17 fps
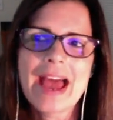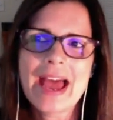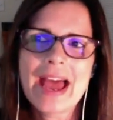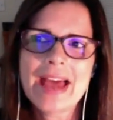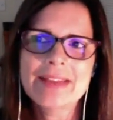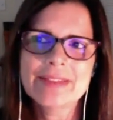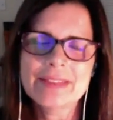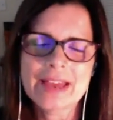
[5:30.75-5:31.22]

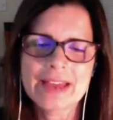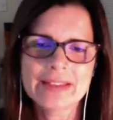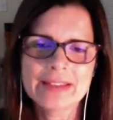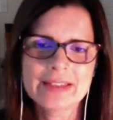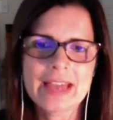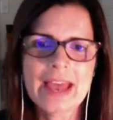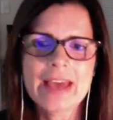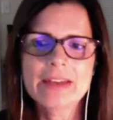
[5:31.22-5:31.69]
and
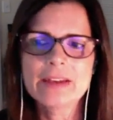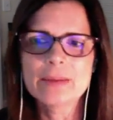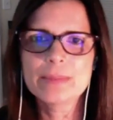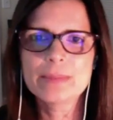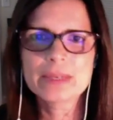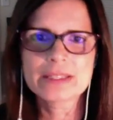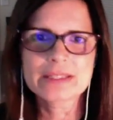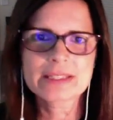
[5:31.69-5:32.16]
then head a
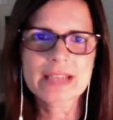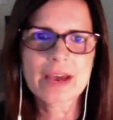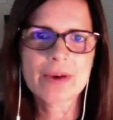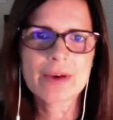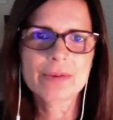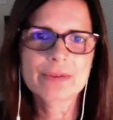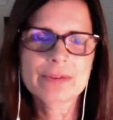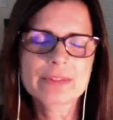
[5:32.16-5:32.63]
bit
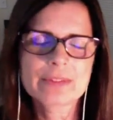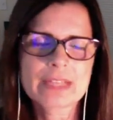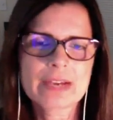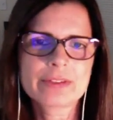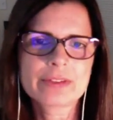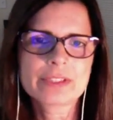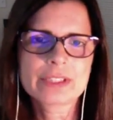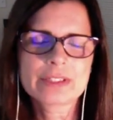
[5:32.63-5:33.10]
south
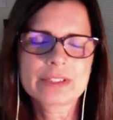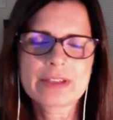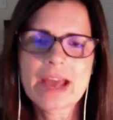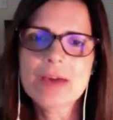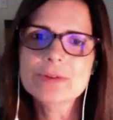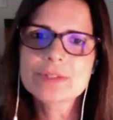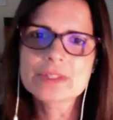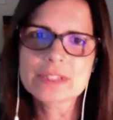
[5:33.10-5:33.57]
down to
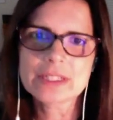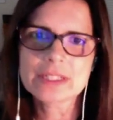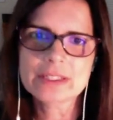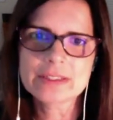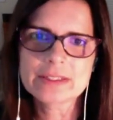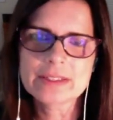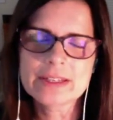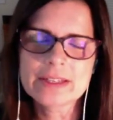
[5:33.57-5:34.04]
Houston